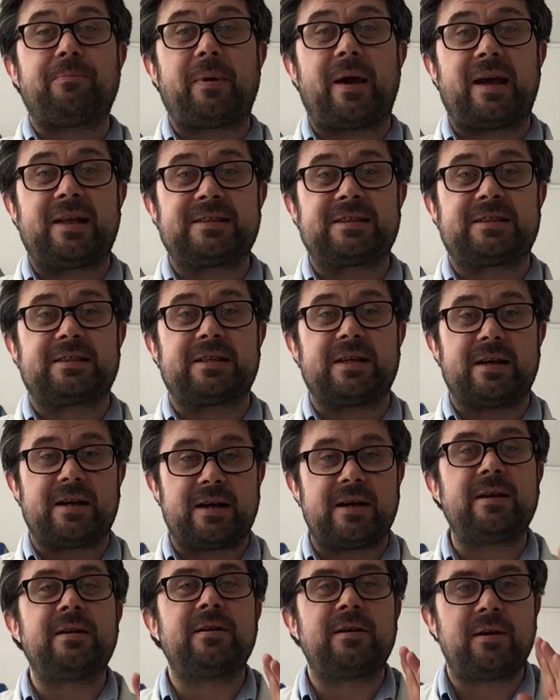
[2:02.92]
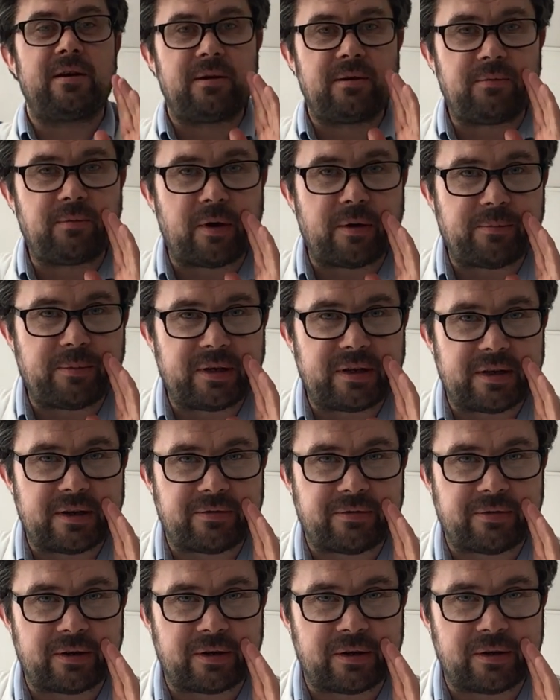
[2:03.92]
better, won't be
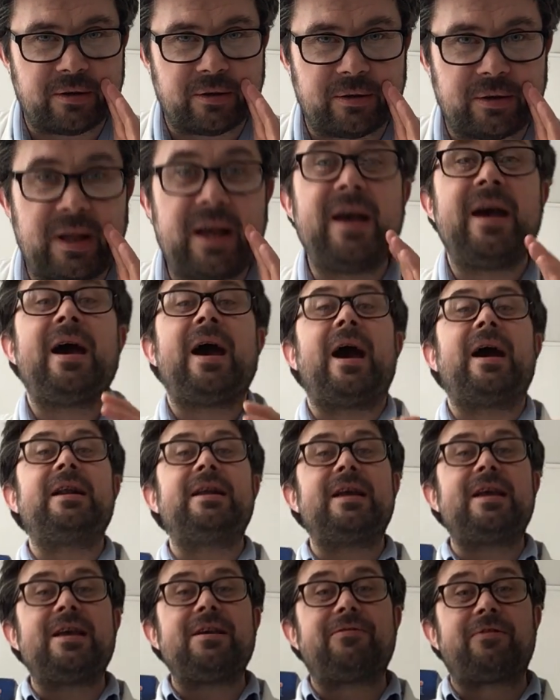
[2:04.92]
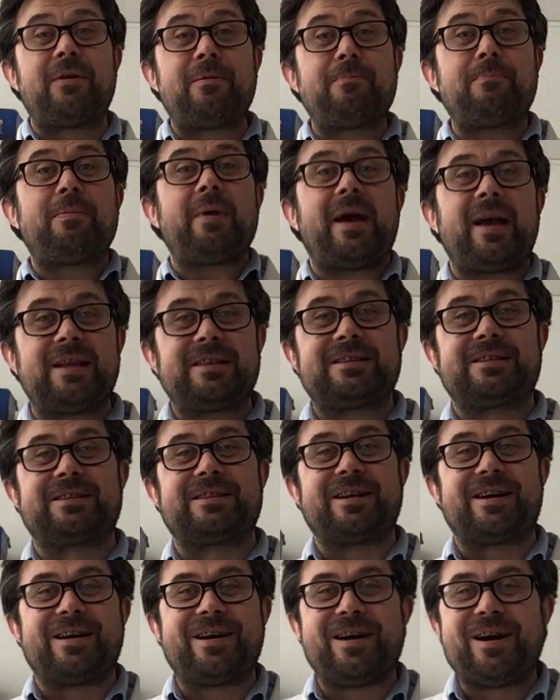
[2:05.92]
difficult, an even
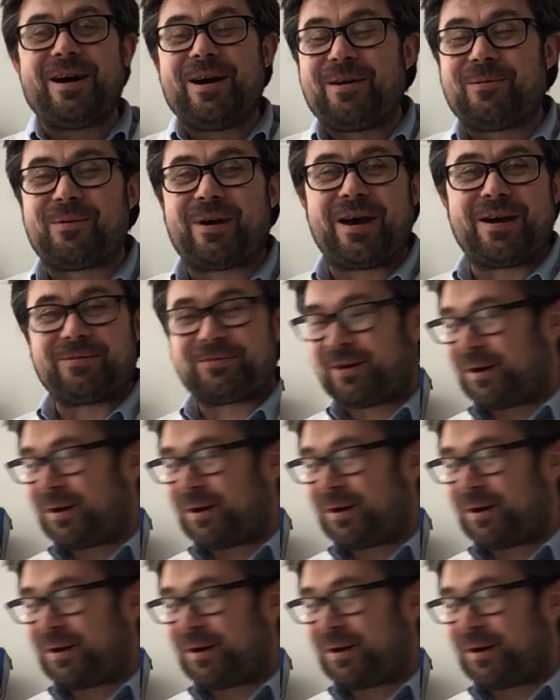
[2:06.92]
better way of